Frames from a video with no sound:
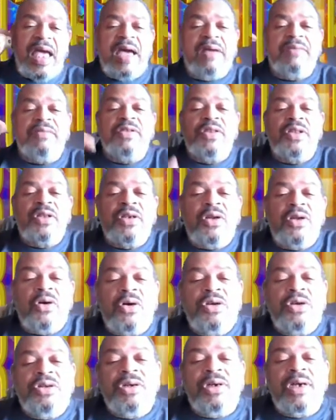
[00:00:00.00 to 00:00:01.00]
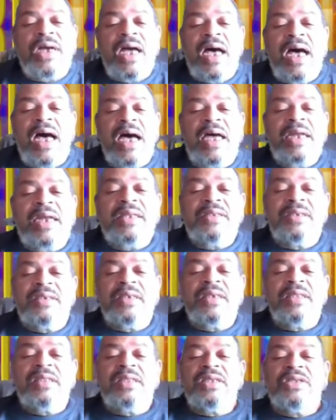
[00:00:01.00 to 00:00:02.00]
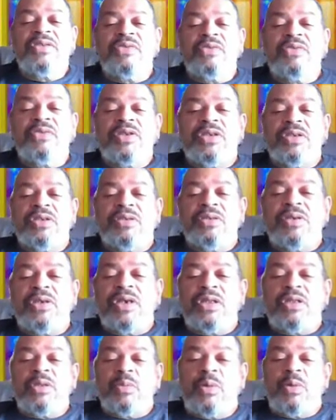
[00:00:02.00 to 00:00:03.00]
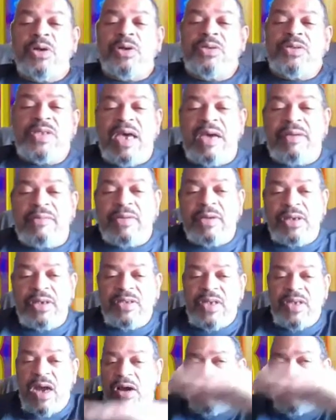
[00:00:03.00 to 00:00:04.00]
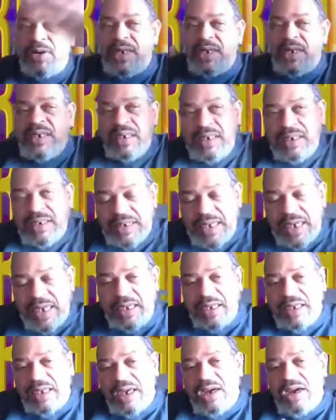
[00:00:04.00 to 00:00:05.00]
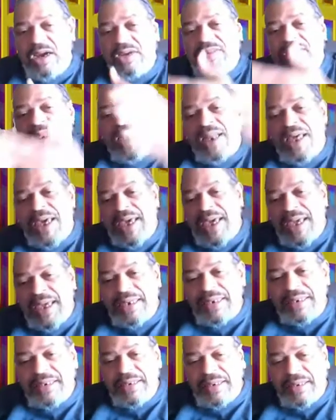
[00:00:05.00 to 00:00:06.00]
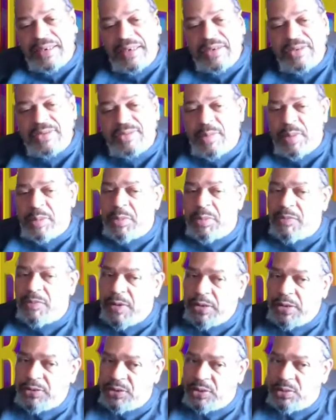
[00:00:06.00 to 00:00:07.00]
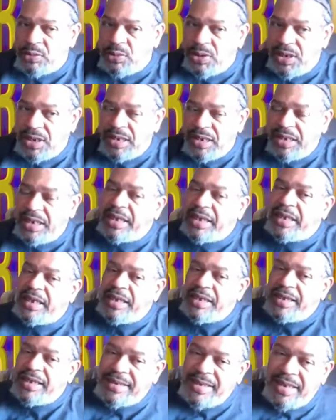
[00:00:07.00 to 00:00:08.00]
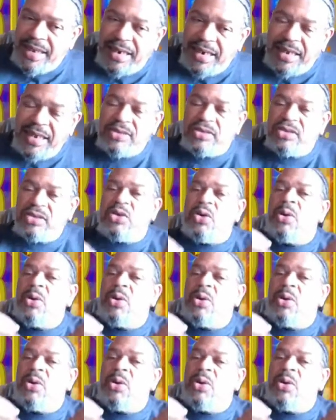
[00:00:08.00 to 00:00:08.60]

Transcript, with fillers: After the Lord your God has done this for you, in other words, after he's already taken care of the land, remember verse 3 said he's